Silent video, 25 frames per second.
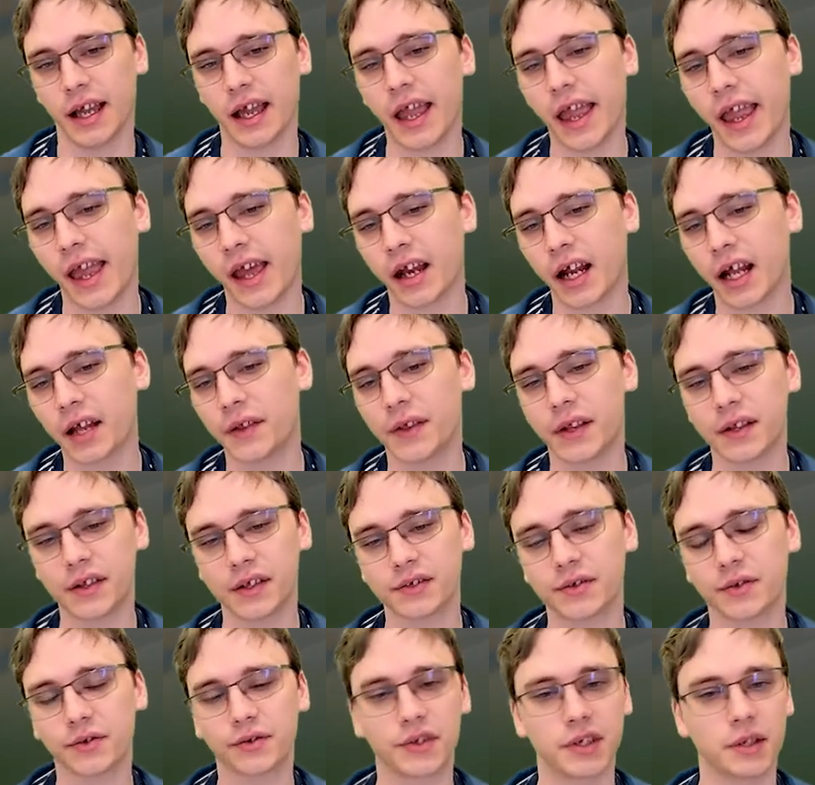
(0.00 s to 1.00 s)
and I think
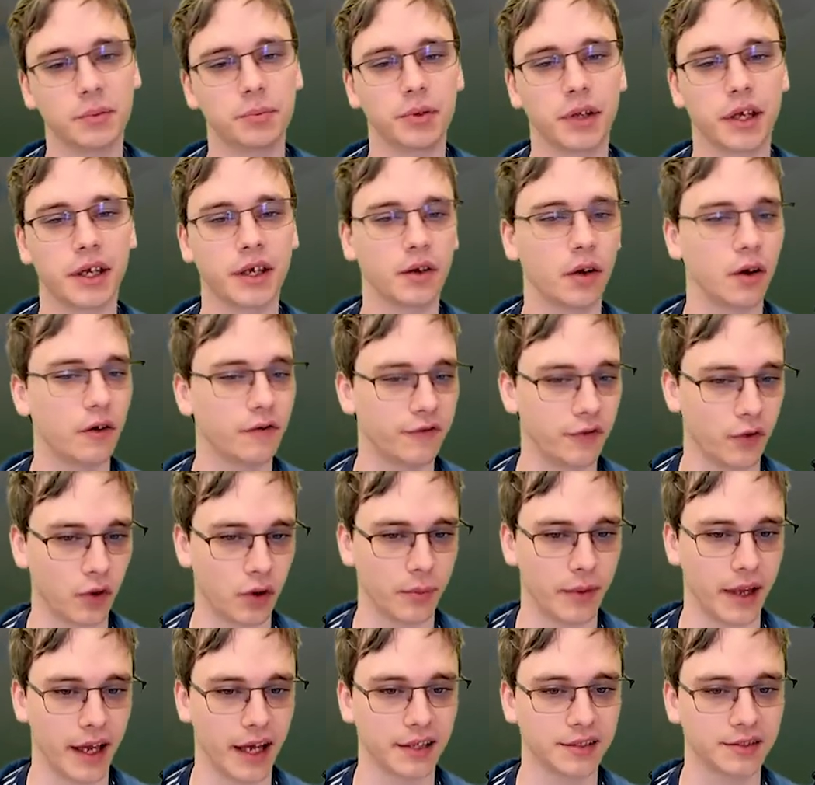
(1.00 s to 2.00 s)
this will see play in all
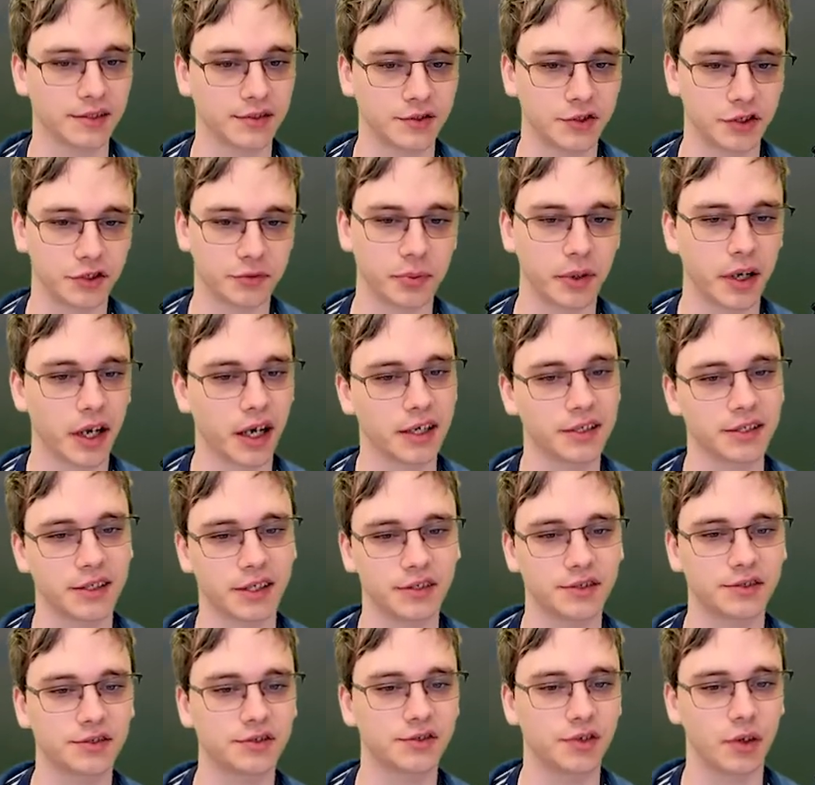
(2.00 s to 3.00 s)
formats just because
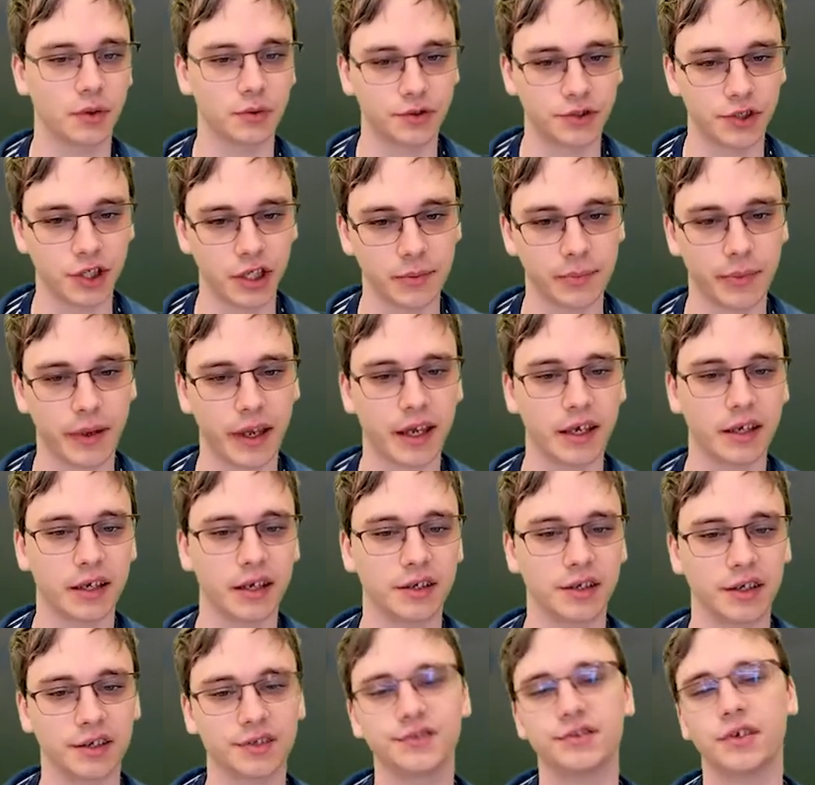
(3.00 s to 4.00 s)
it's so cheap and
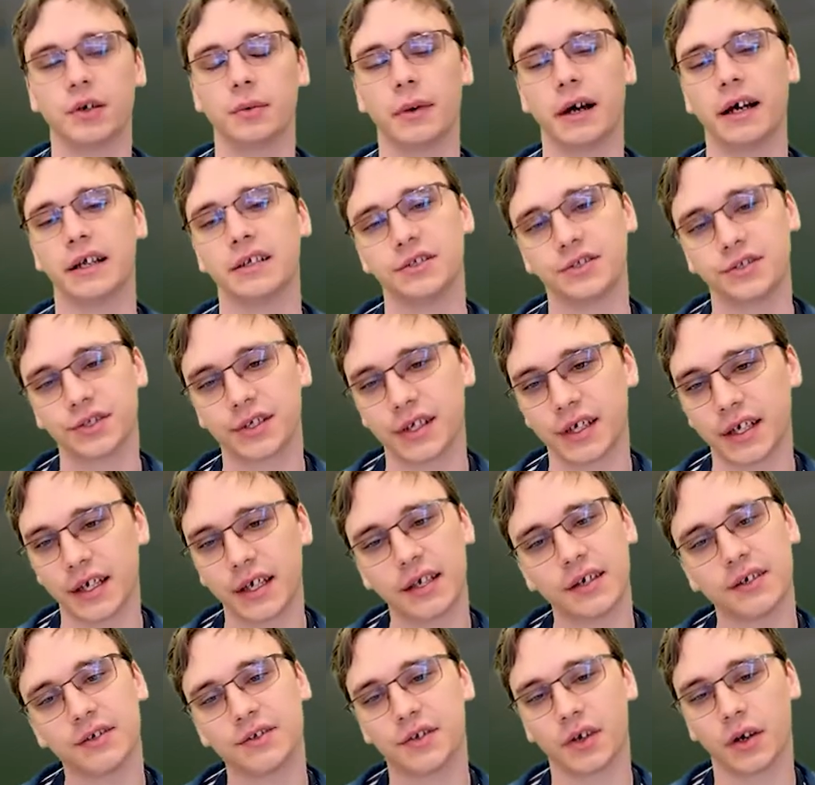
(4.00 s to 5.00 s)
it does so much.
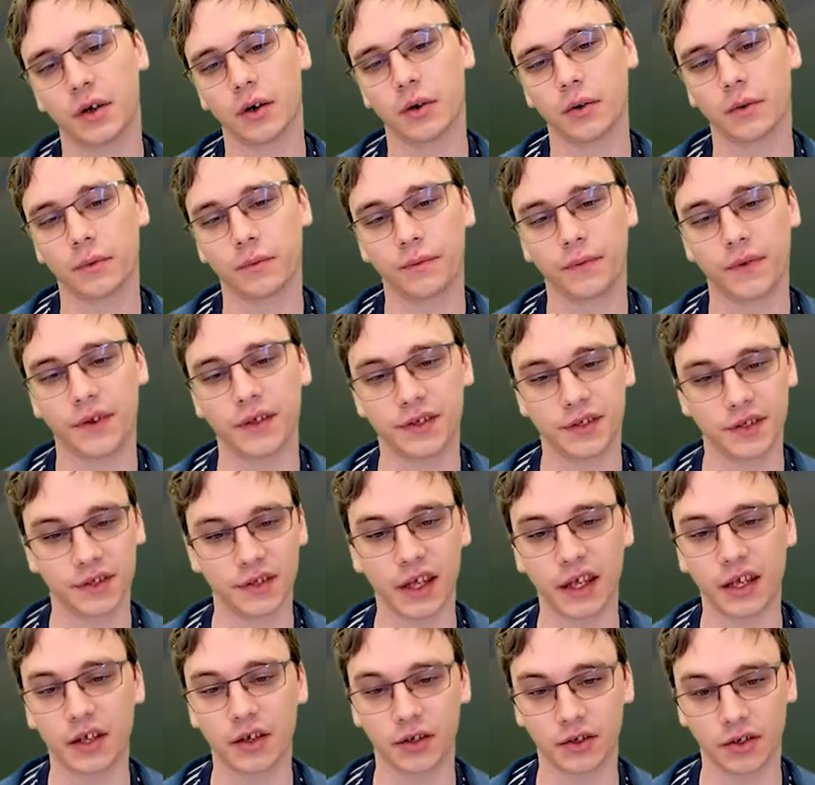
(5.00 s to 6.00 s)
So this is
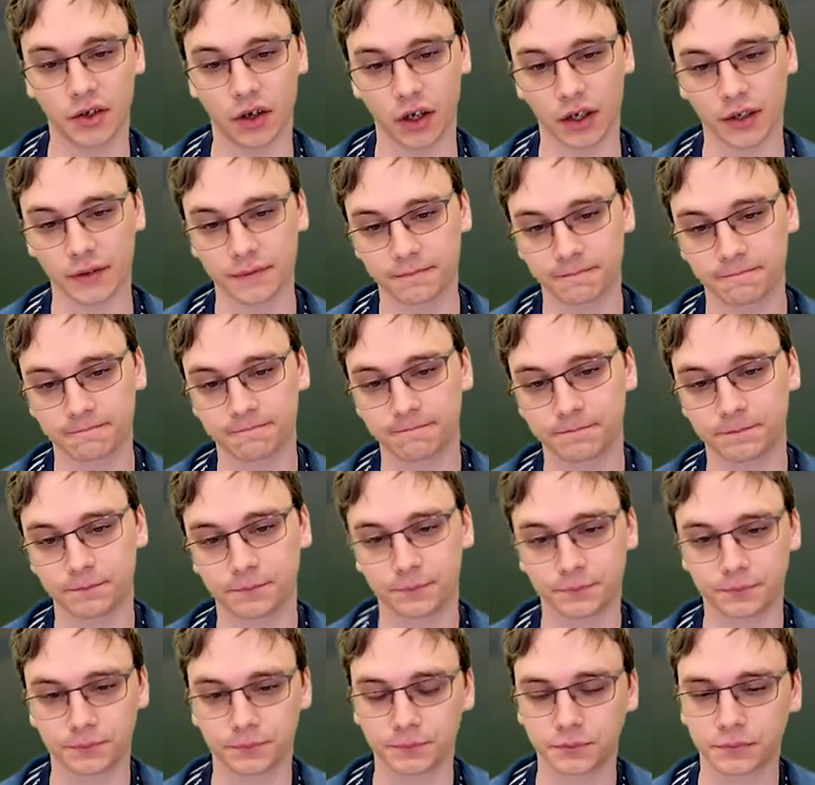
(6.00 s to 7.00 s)
a good card.
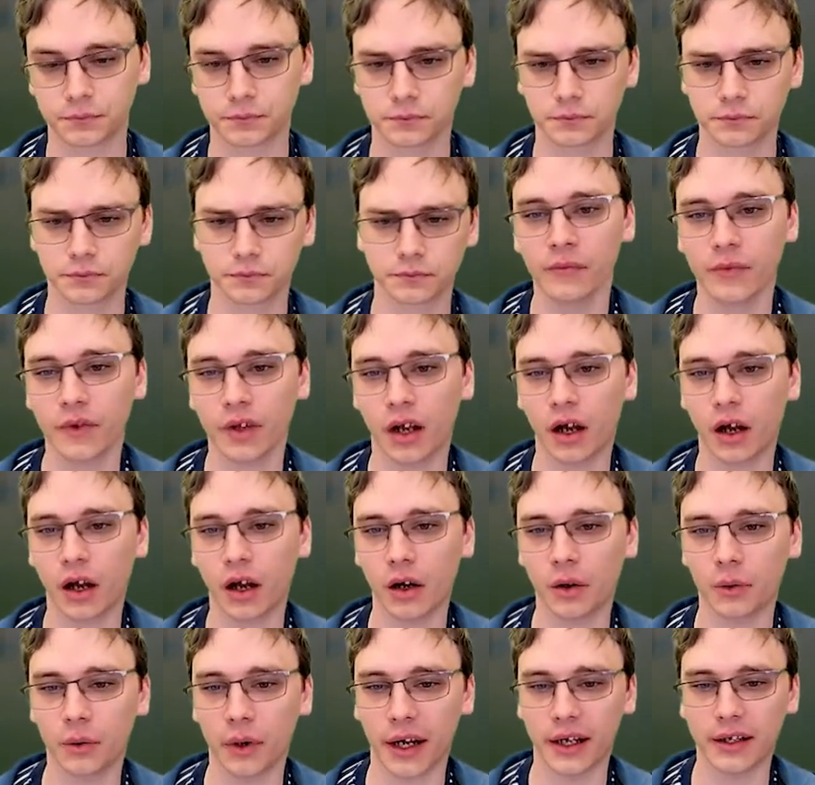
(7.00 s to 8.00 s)

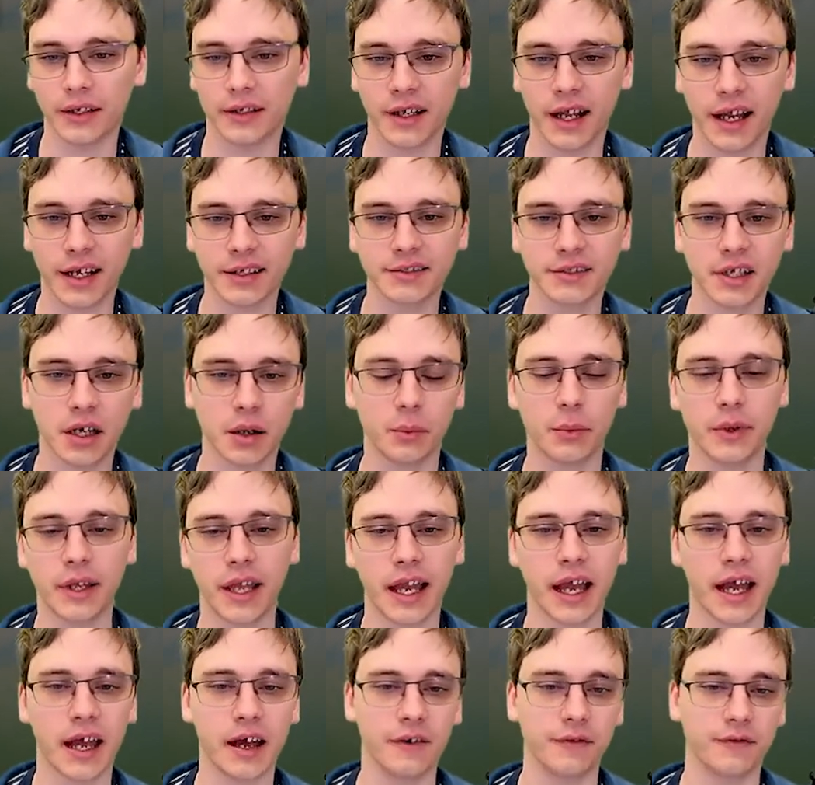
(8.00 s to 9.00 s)
Alright, next up we
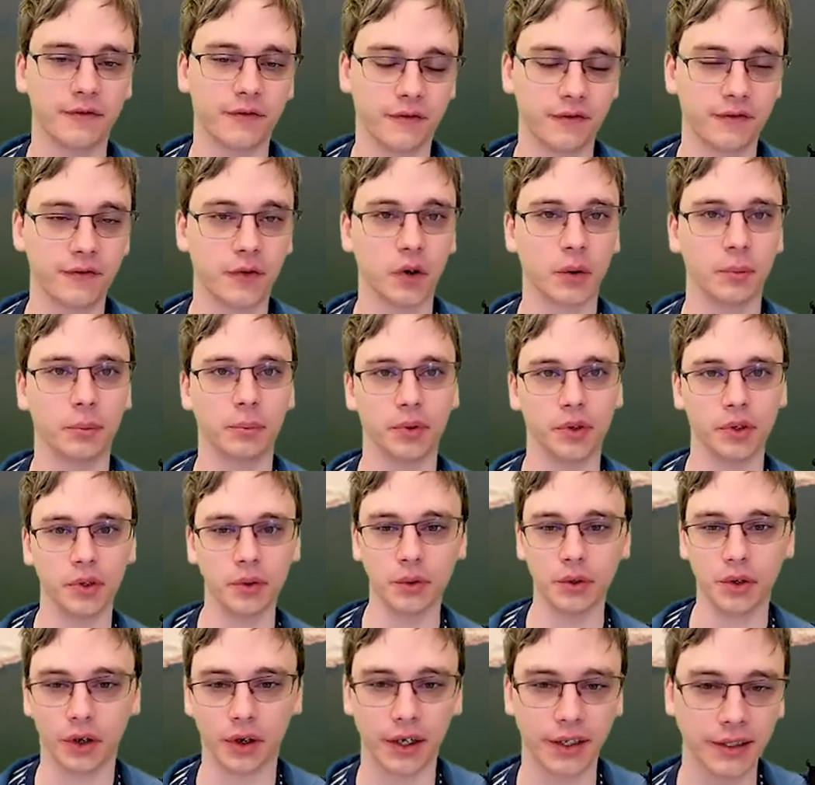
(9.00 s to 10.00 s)
have, for blue
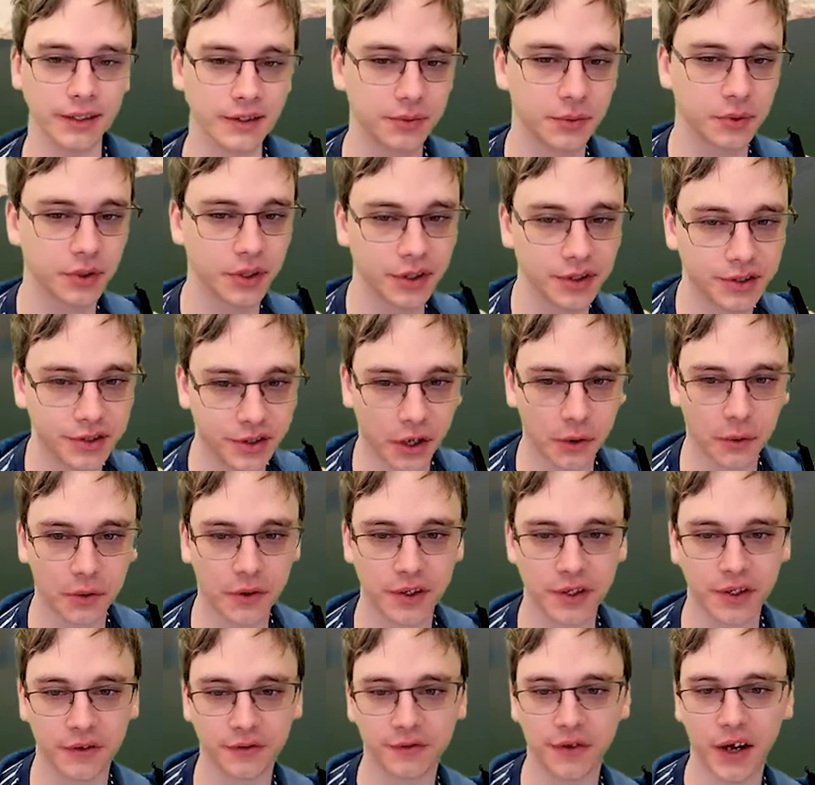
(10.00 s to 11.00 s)
cards, we're going to start with
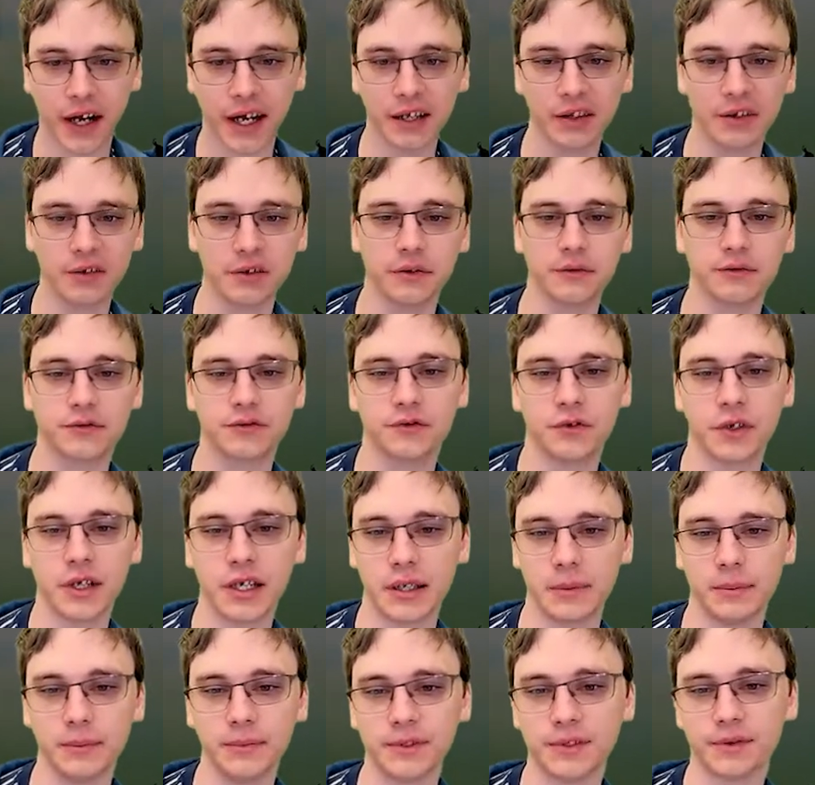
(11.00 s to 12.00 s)
a Defiler of
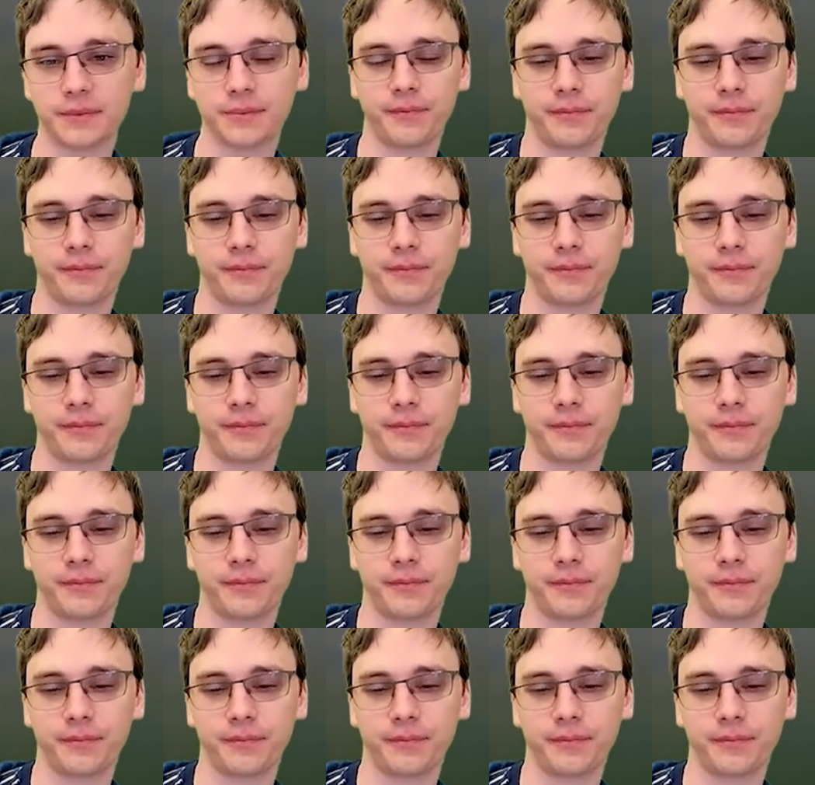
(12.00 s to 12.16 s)
Dreams.